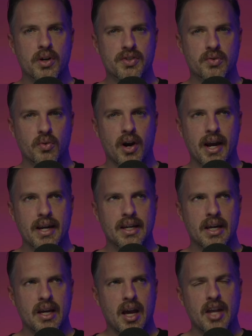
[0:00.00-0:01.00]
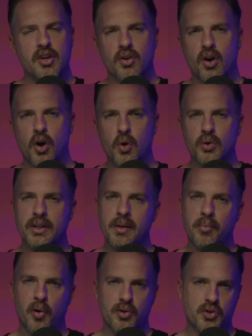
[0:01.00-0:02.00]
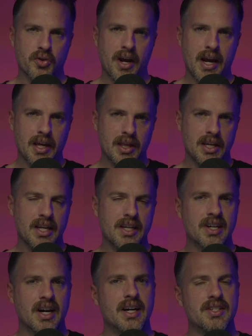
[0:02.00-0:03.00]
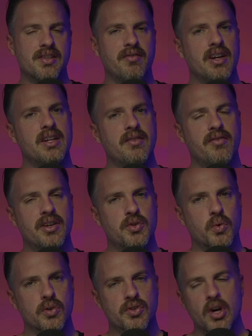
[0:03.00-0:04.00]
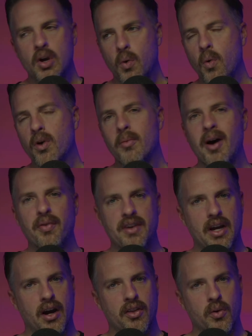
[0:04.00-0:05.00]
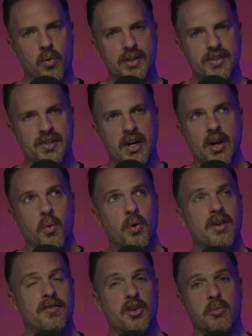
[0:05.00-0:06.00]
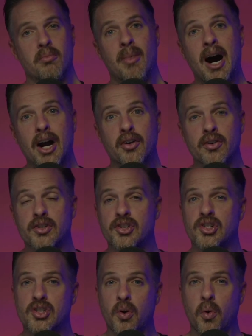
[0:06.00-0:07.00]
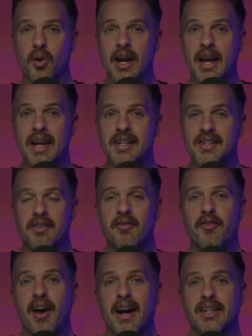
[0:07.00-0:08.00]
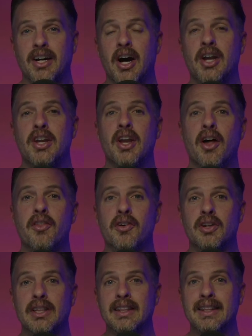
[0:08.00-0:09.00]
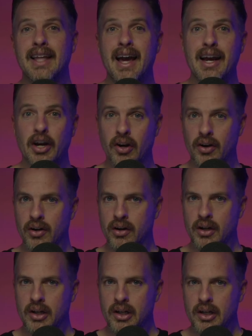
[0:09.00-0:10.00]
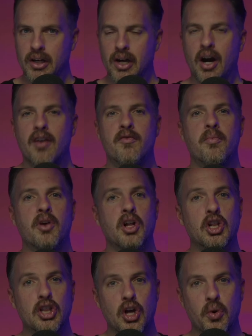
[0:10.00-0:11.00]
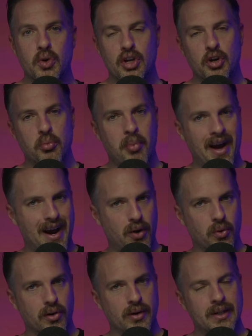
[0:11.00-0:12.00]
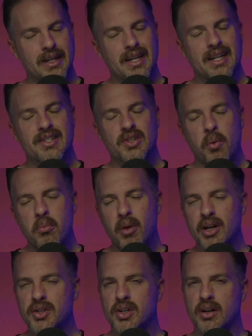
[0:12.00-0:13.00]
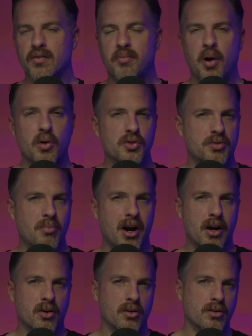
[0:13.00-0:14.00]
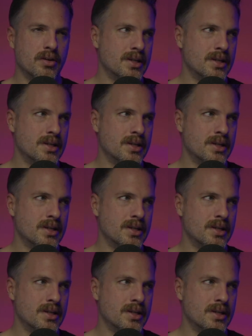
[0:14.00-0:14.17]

right, and you're only portraying these kinds of individuals, well, what about the other ones? What if your modern story is in fact another layer of colonial power? And so much of postmodern